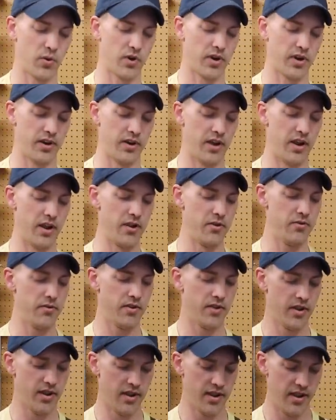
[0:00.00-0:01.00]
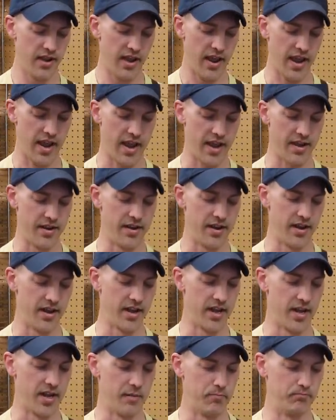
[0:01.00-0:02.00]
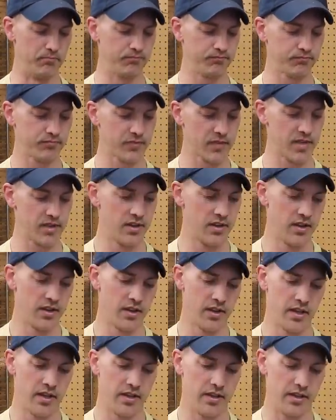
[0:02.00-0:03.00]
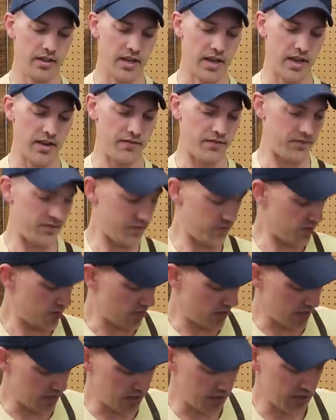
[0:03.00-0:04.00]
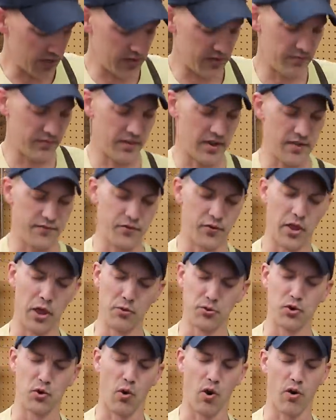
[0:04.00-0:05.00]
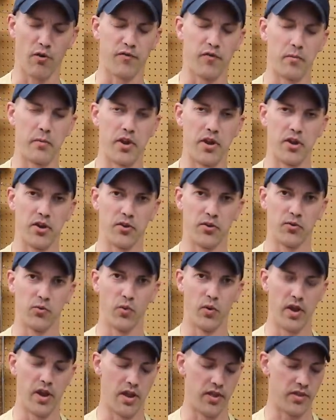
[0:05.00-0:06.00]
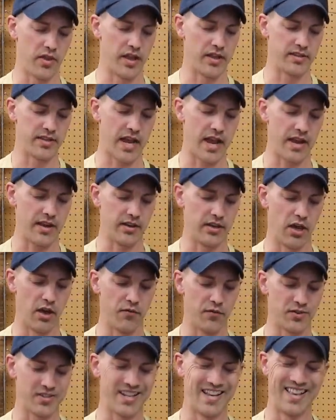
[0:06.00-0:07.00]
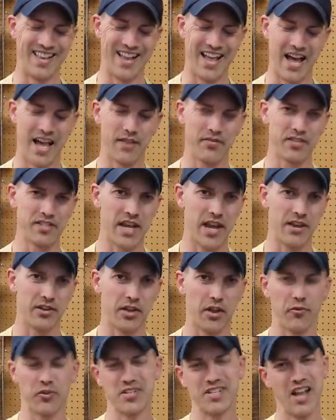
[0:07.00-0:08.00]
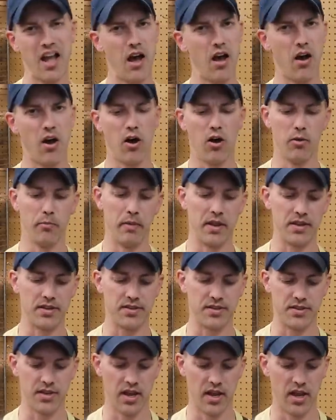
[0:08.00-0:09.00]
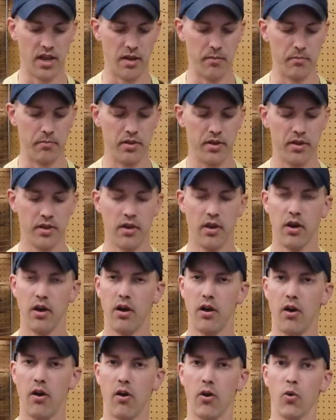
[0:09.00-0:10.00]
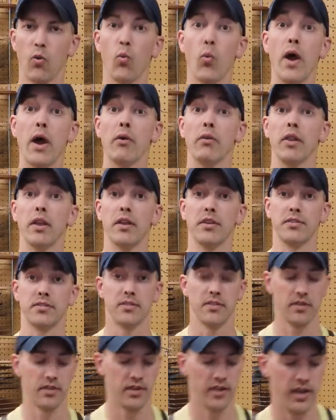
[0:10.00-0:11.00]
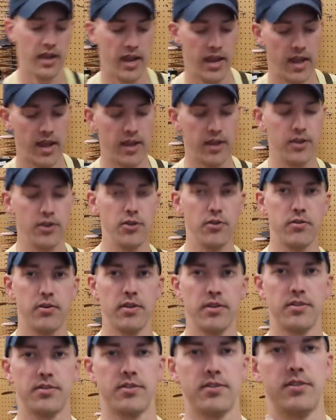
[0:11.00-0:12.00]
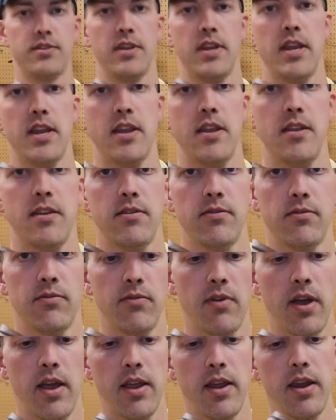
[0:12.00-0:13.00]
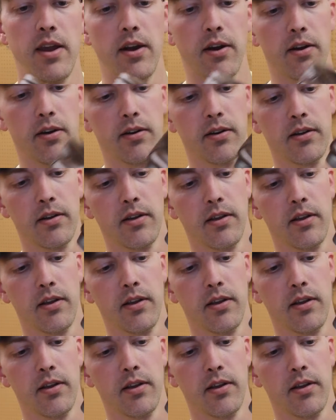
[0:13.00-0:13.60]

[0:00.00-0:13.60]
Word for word: we're going to do. And um, it, for those who aren't familiar with Italian loafers, a lot of Italian loafers, not all, but some are weltless. And you can see right here